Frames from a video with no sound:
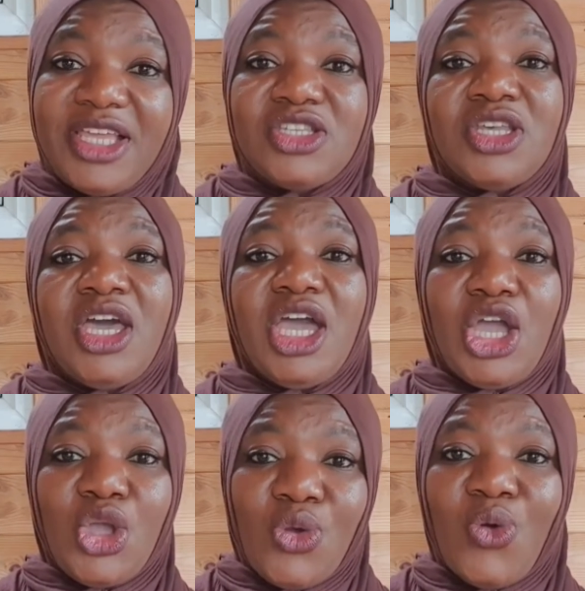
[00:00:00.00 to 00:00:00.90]
please
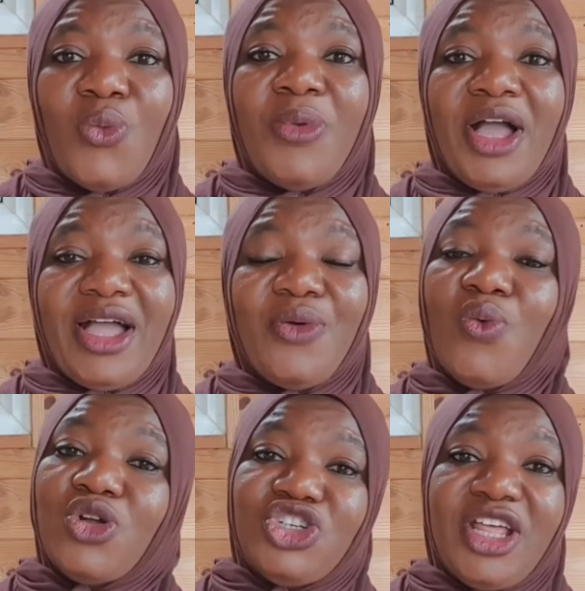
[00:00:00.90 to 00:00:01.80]
go back
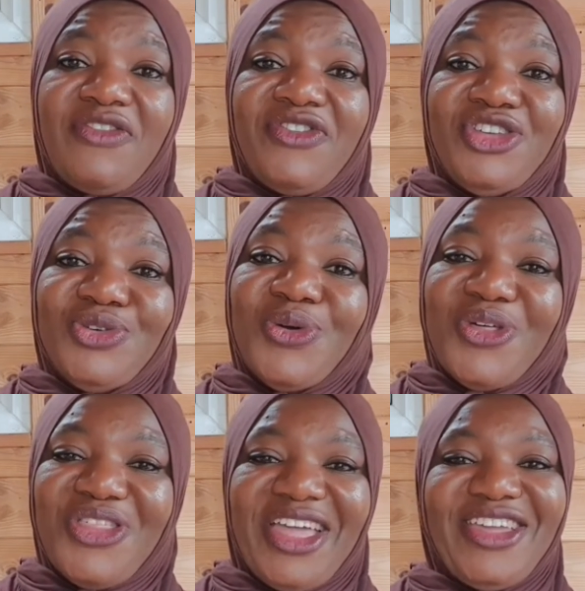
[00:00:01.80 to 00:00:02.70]
and watch that video.